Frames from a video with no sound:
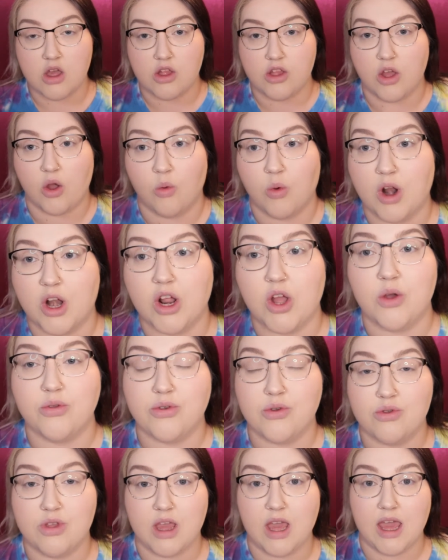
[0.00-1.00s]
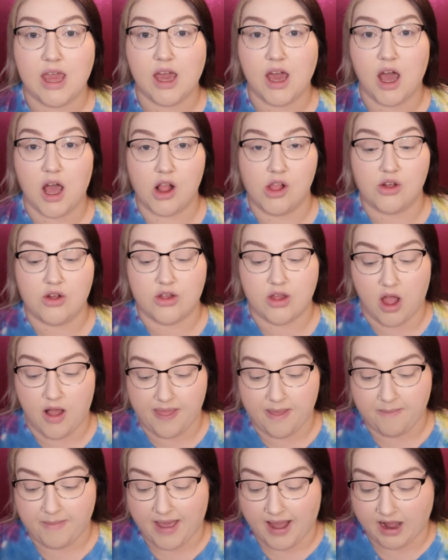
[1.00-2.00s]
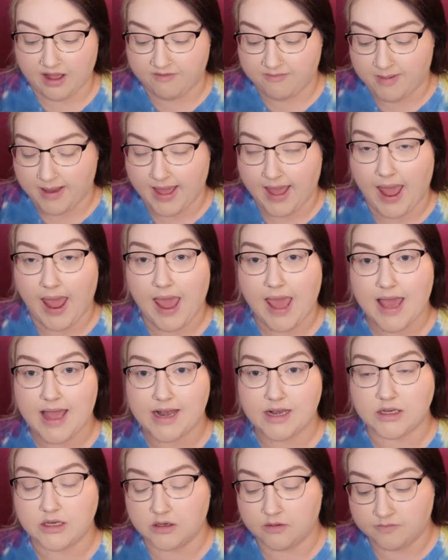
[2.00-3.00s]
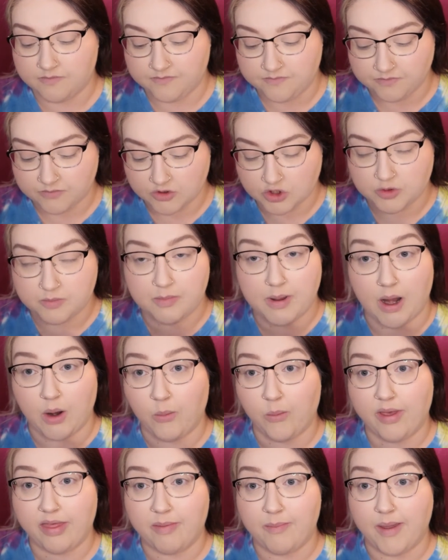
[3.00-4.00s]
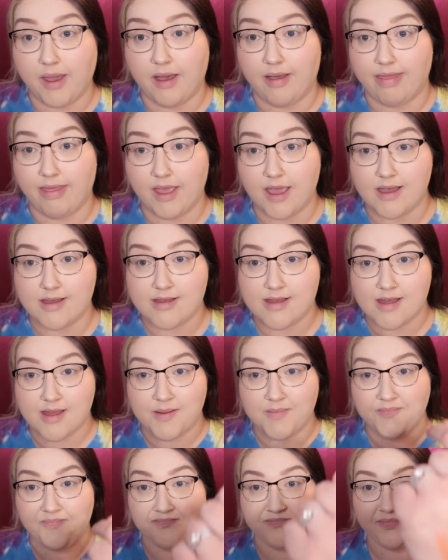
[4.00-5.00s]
So we're going to go through the colors on the back of my hand. Just bear with me on this.